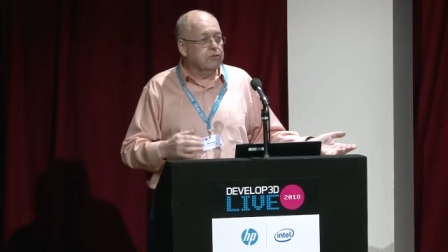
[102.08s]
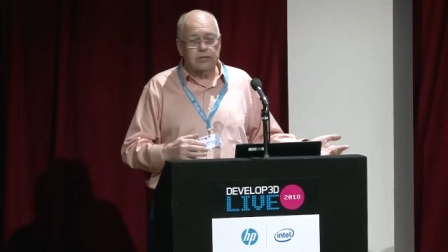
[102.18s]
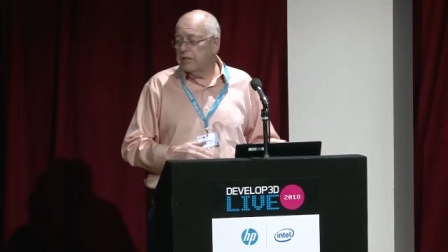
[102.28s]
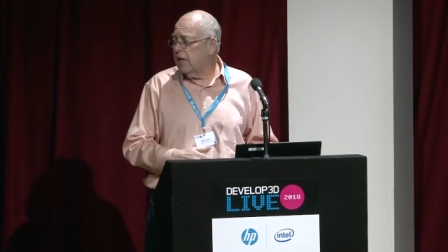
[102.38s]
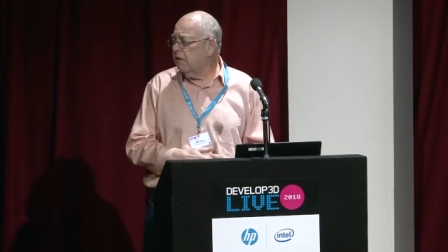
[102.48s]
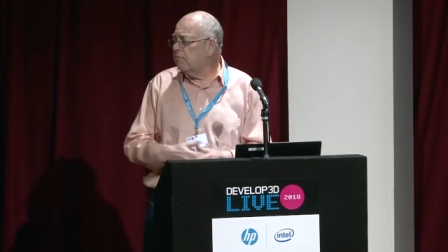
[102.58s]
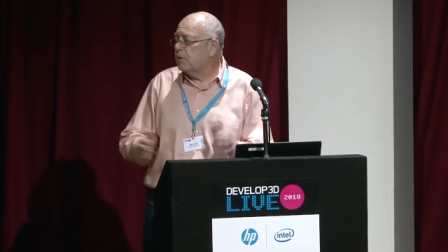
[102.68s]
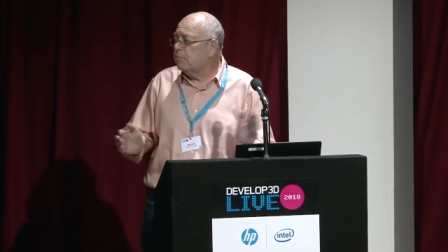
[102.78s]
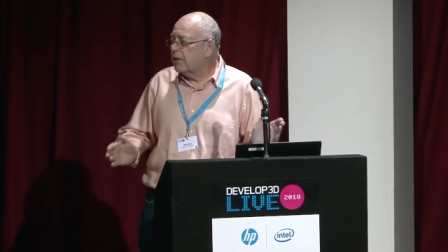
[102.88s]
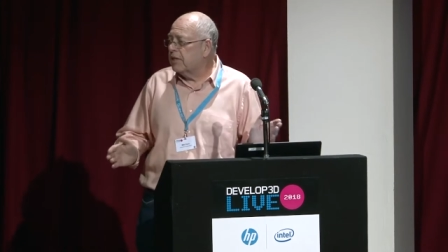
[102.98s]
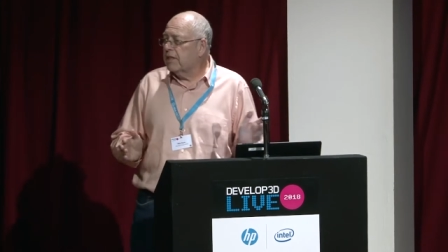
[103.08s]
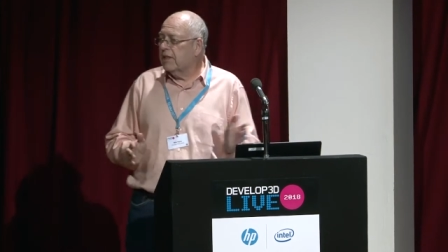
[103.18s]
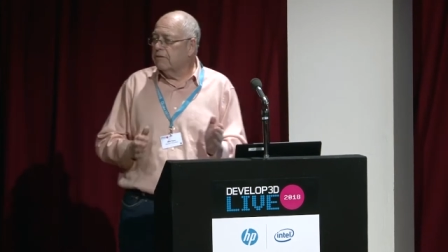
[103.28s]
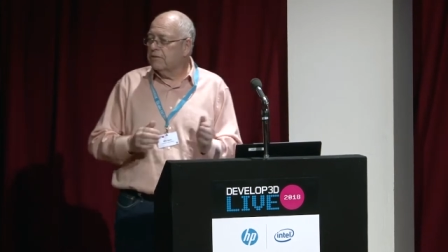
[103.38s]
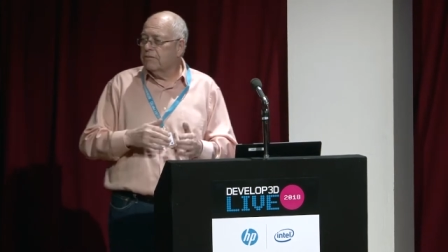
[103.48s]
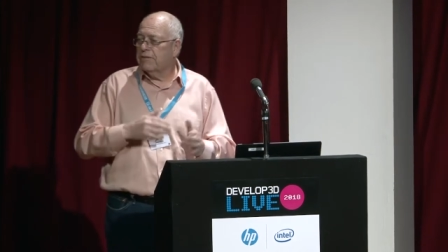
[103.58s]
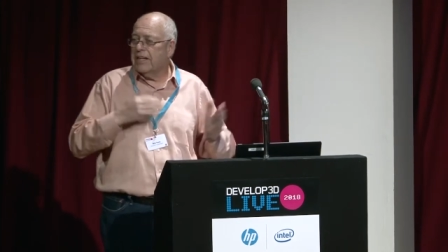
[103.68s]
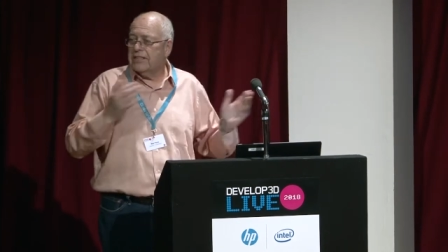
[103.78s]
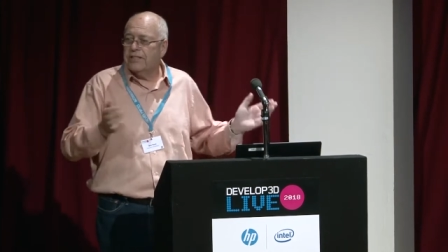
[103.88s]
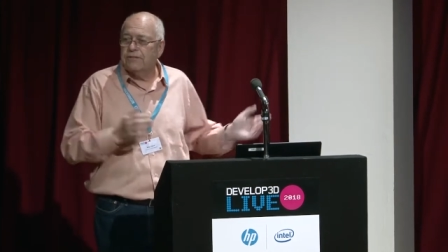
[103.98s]
you see. Everybody loves
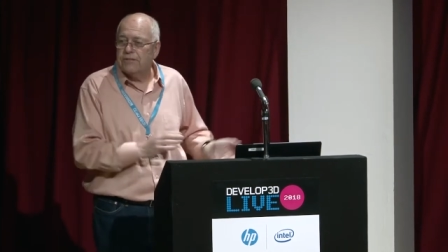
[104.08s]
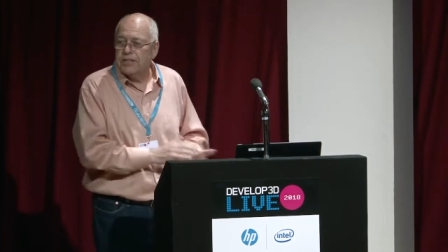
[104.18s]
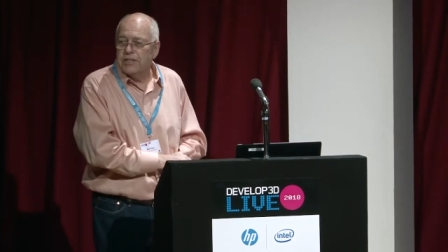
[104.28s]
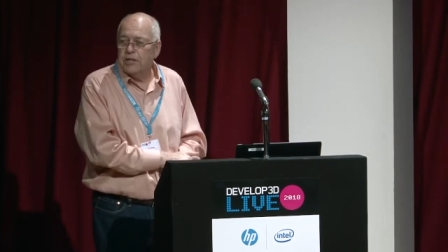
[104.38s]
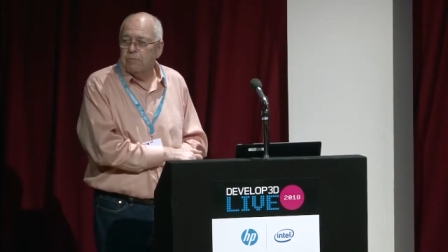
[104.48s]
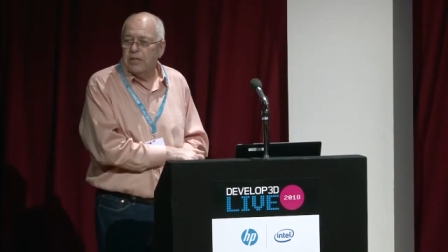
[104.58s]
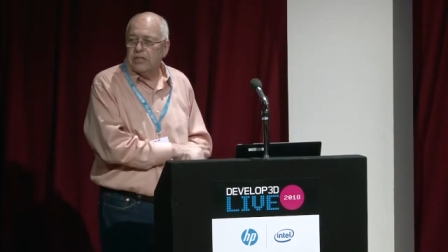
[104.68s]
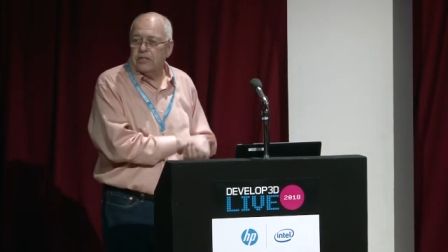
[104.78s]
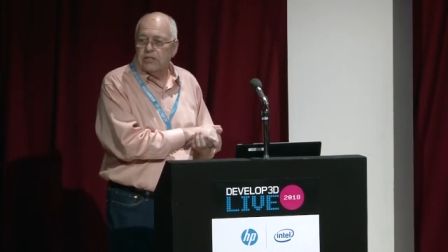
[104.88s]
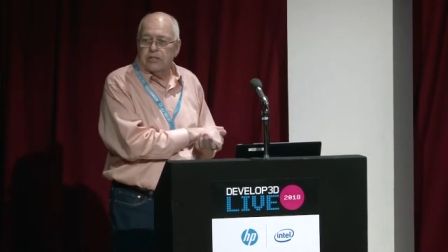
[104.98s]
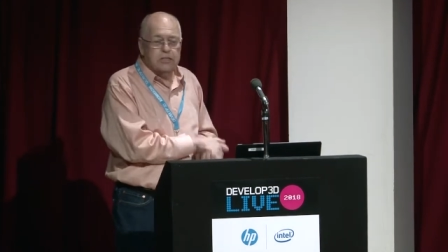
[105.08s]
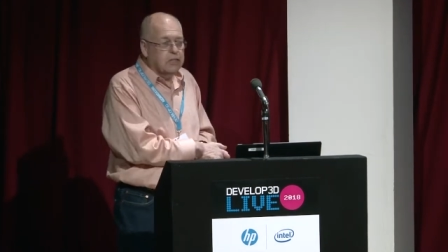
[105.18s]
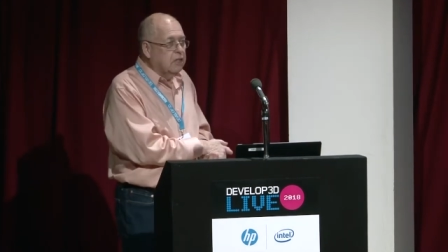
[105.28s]
flashy 3D pictures.